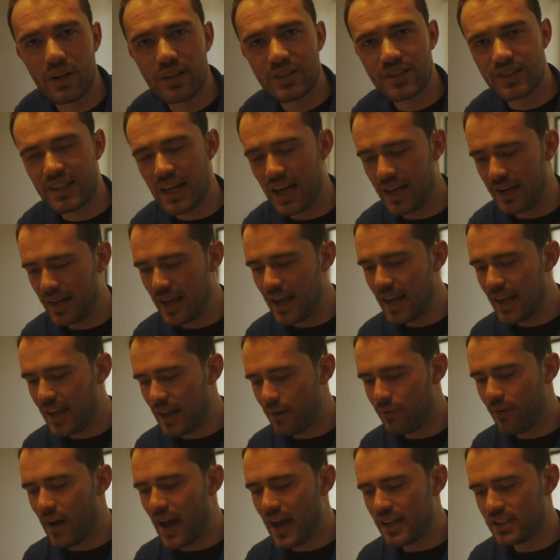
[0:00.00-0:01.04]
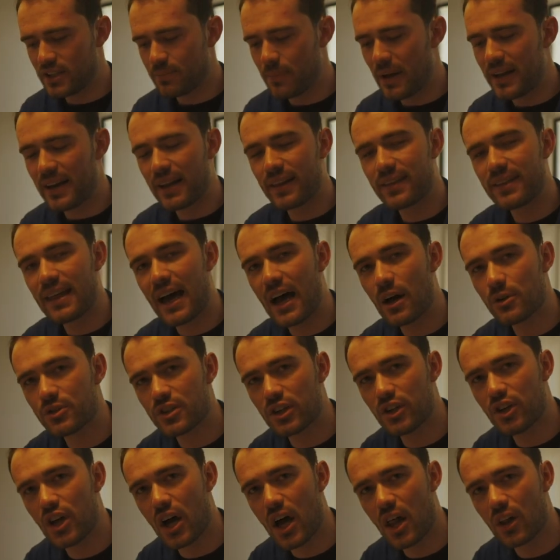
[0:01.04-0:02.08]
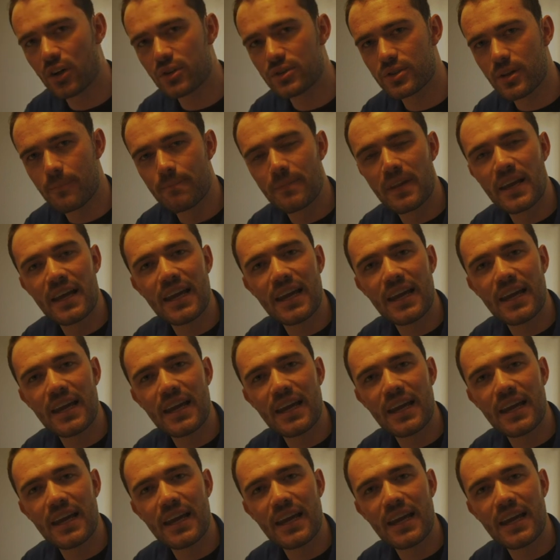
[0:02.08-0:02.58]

and it said if I spend one thousand dollars